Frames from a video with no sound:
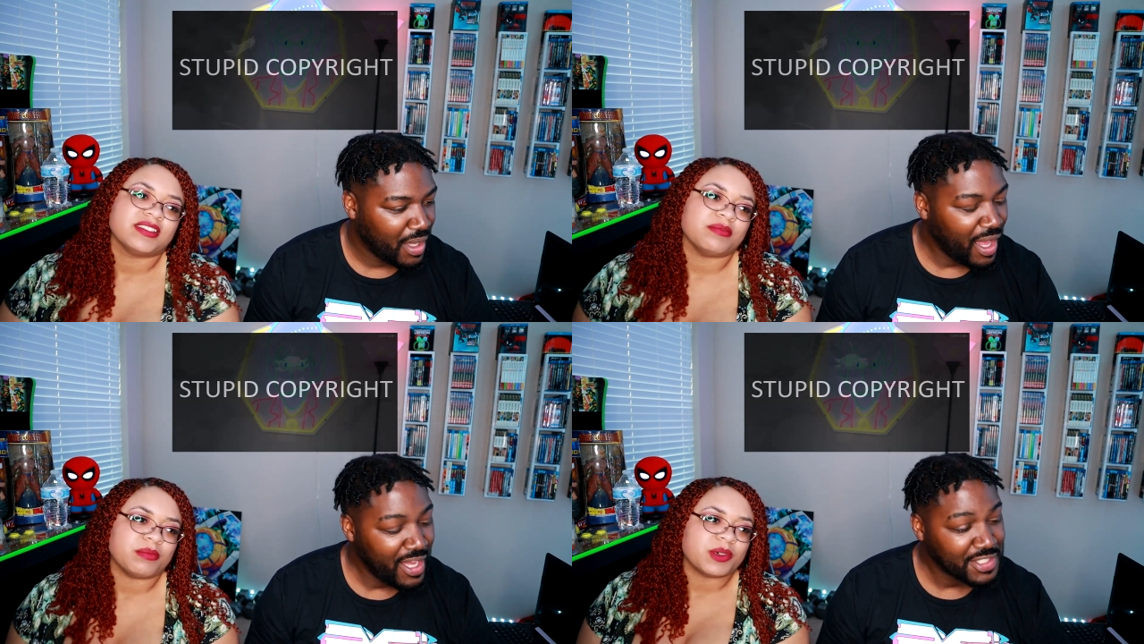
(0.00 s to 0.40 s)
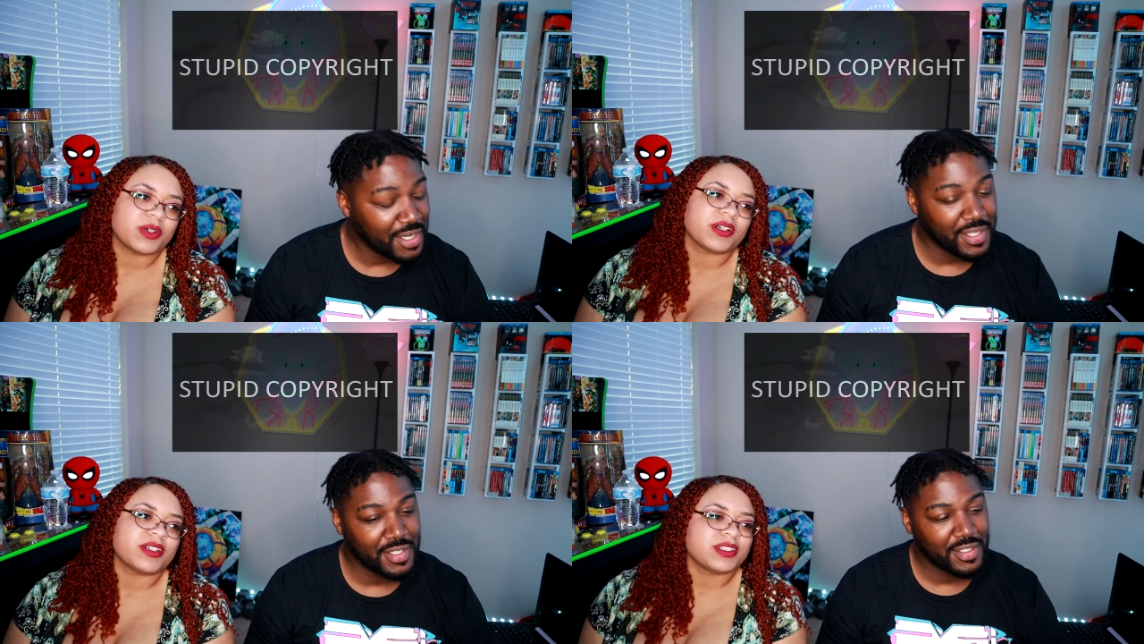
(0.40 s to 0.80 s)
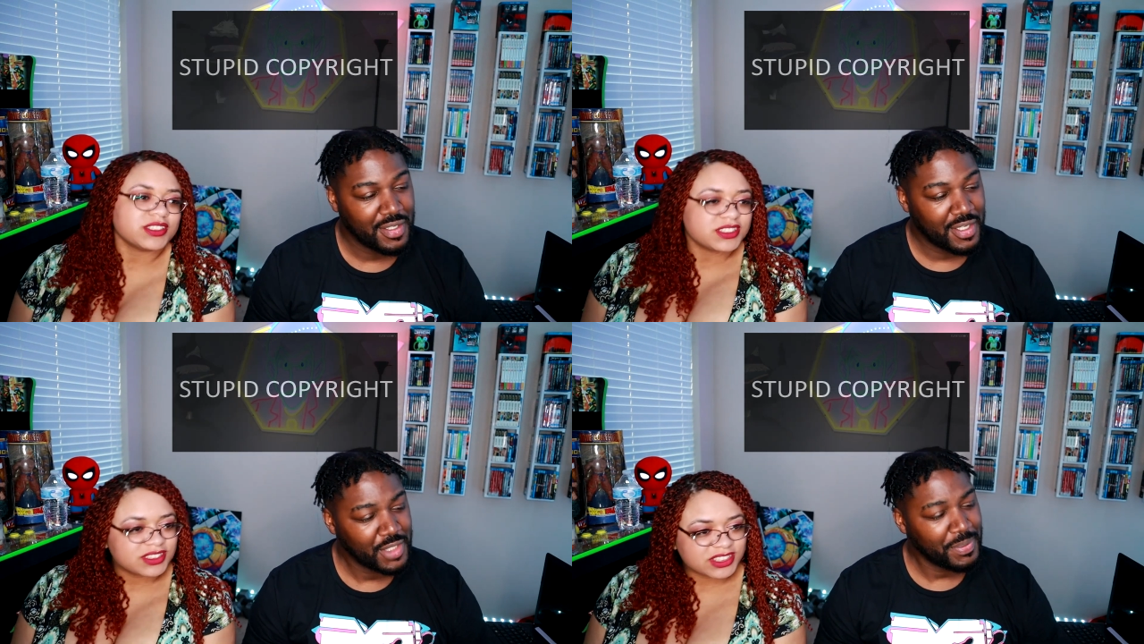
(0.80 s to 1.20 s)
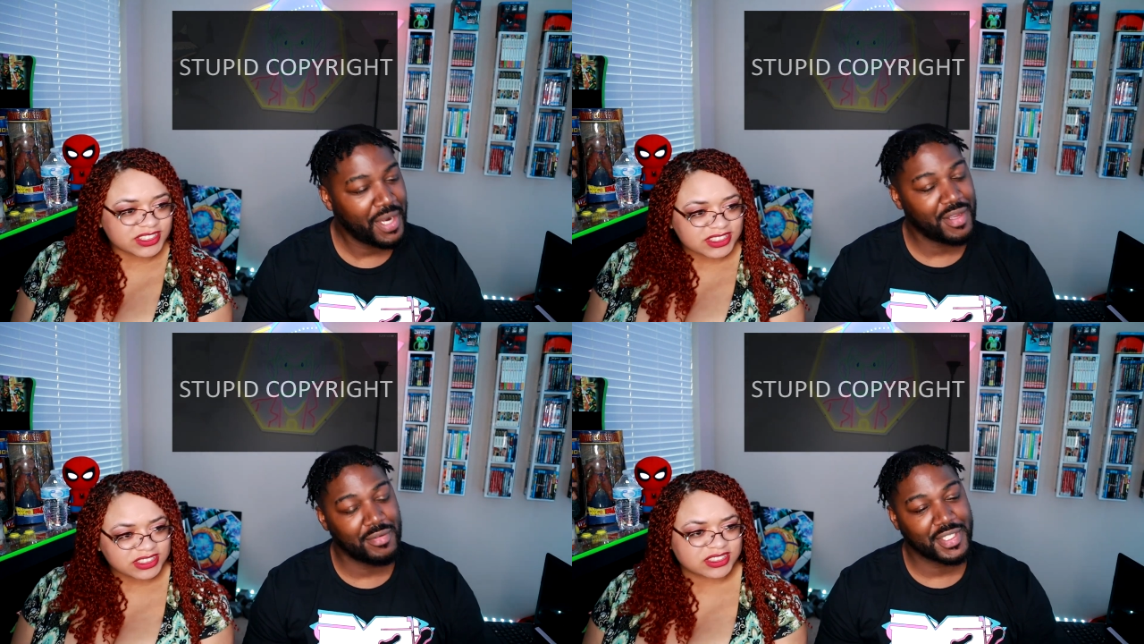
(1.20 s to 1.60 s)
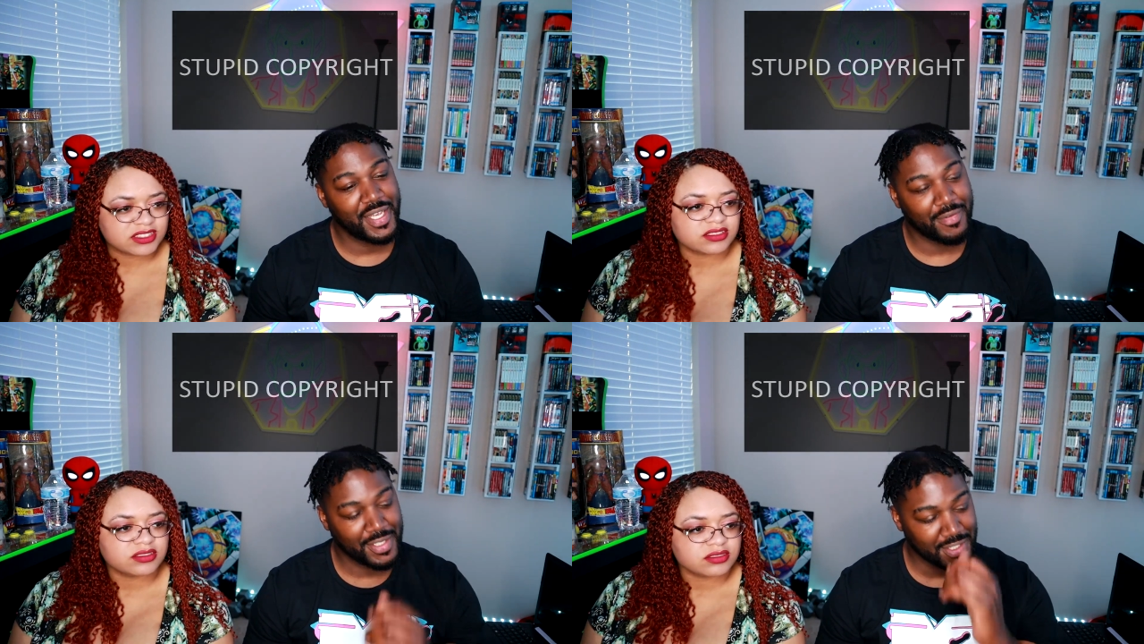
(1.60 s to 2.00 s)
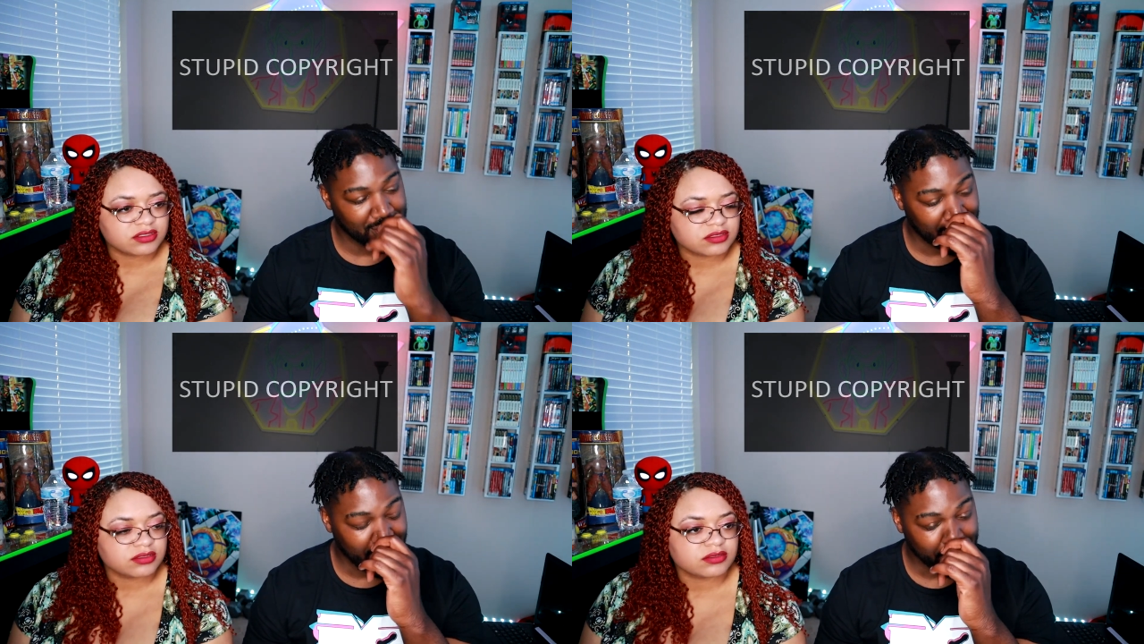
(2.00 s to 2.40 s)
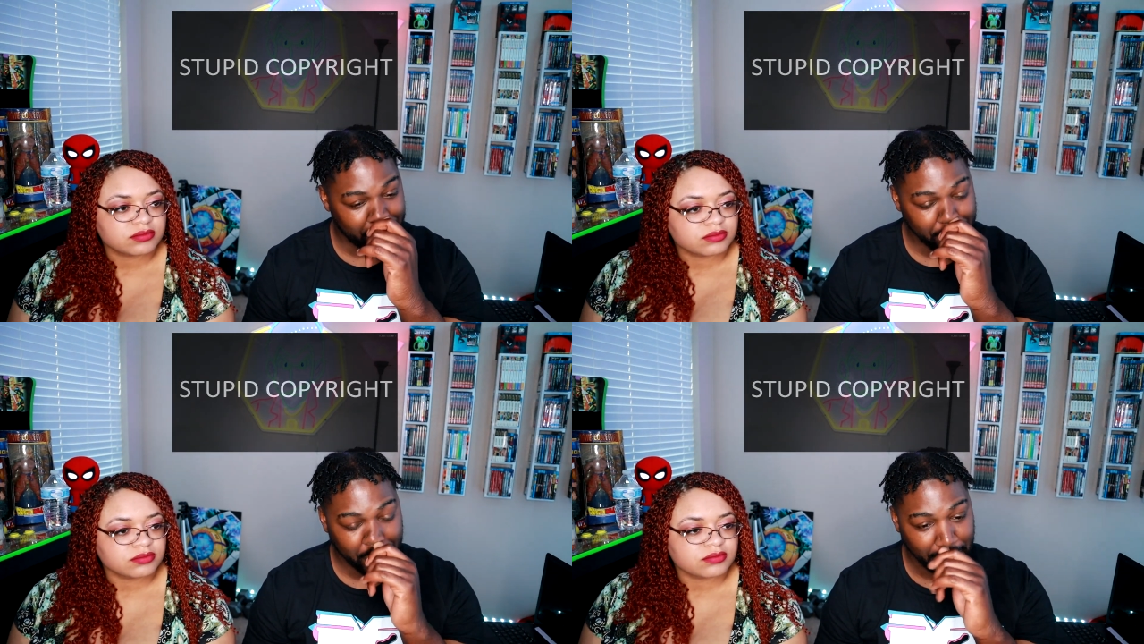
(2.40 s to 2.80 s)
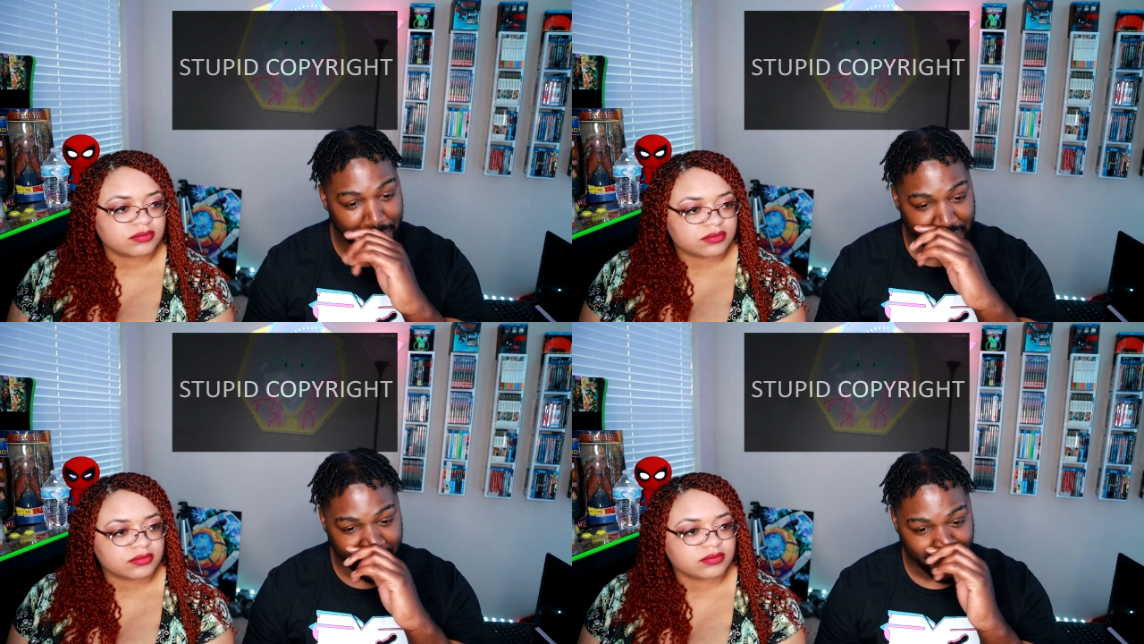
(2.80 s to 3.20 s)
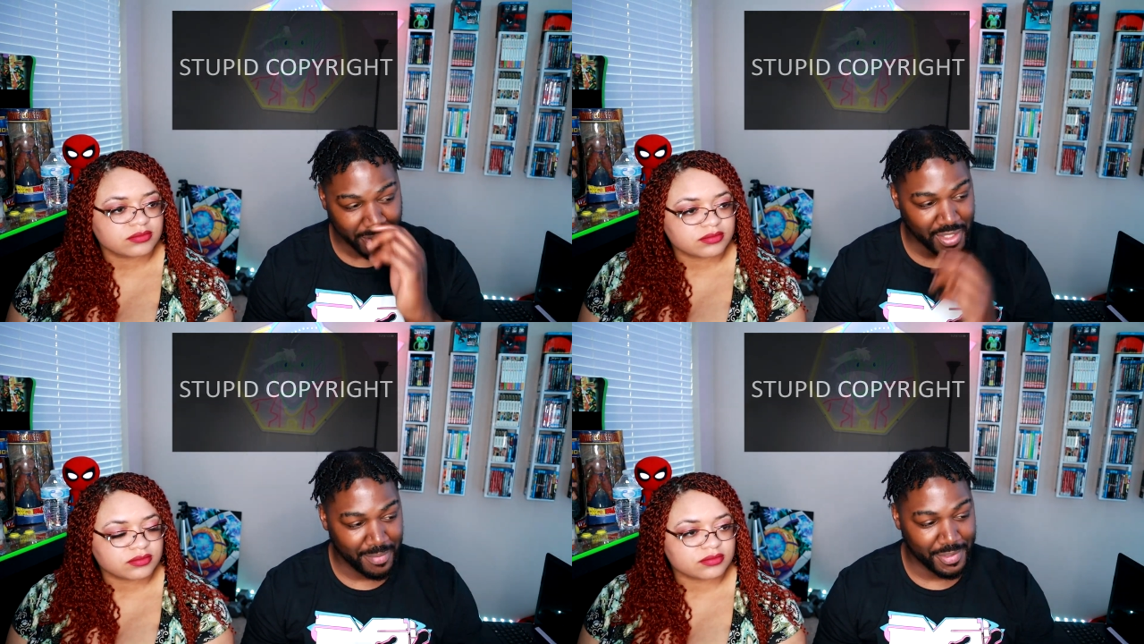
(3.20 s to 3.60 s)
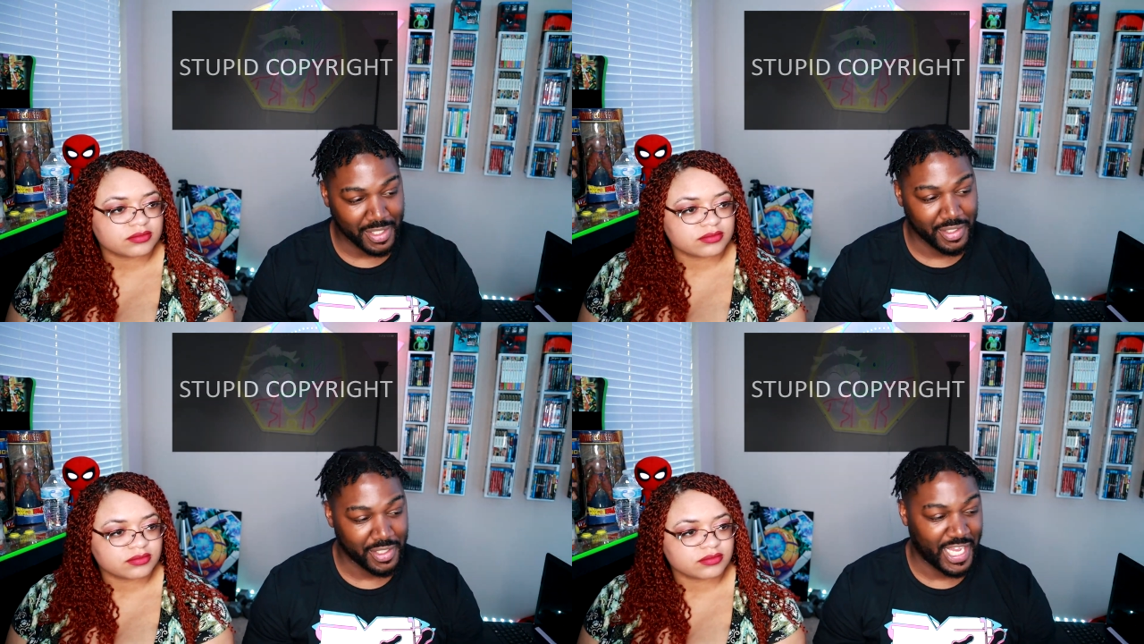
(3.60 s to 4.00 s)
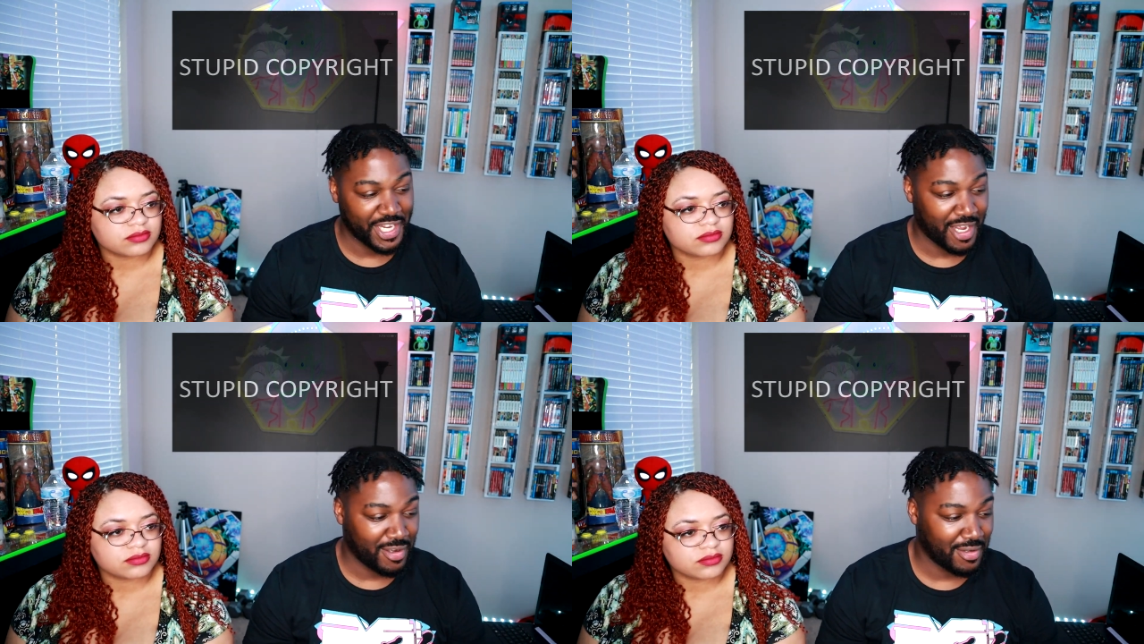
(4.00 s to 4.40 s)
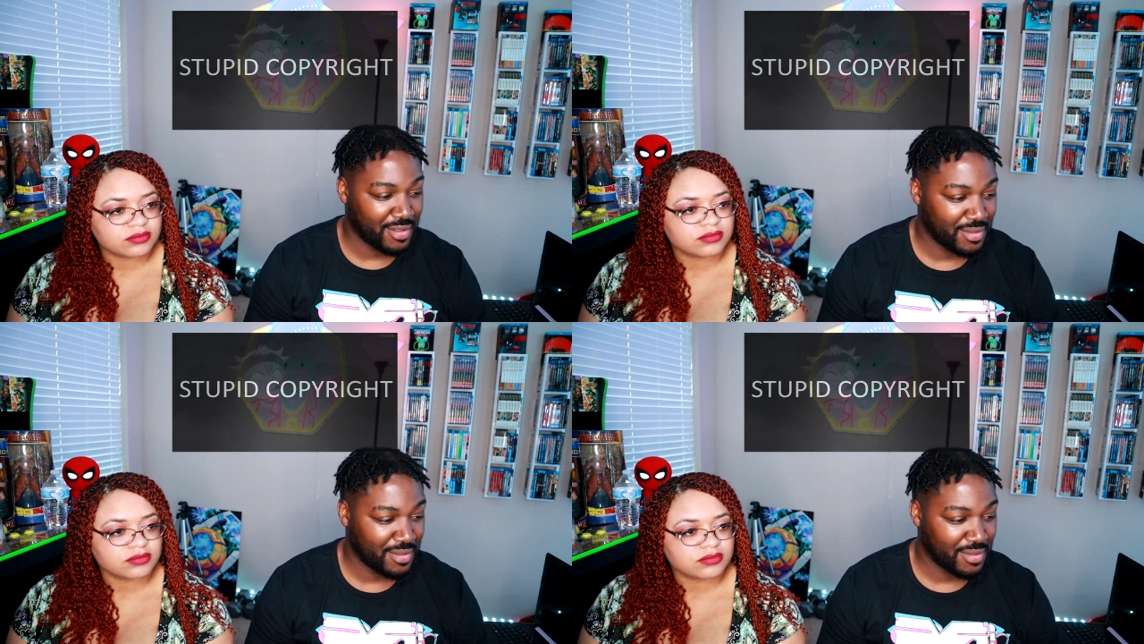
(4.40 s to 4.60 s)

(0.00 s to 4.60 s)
Speaker 1: Oh, it's gonna, it's probably gonna take what's his name, Yuno, meeting up with them to clear that out.